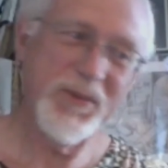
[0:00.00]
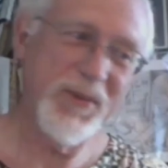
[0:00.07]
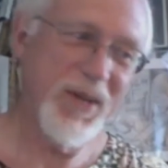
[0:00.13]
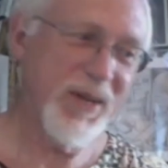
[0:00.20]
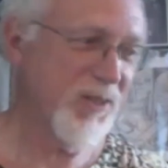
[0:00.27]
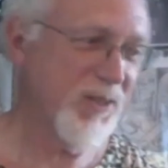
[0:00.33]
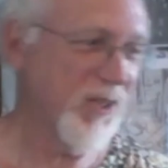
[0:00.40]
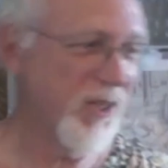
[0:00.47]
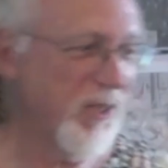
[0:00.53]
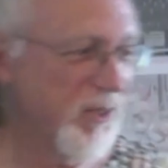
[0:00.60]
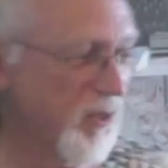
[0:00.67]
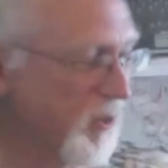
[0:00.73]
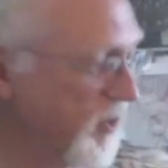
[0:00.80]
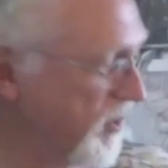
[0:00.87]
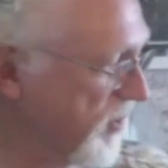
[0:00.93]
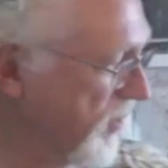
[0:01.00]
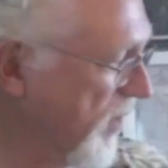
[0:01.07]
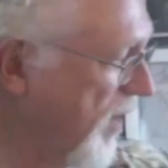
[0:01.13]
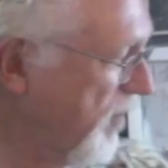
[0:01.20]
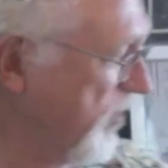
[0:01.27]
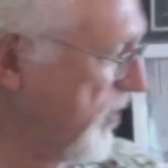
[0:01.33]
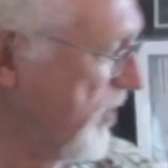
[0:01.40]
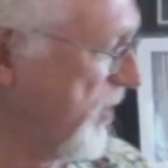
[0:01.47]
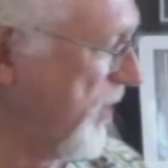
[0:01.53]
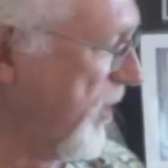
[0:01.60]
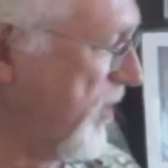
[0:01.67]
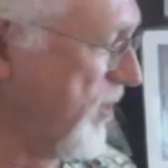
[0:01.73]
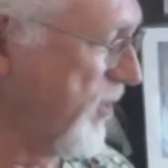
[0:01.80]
a lot of changes. Obviously, they still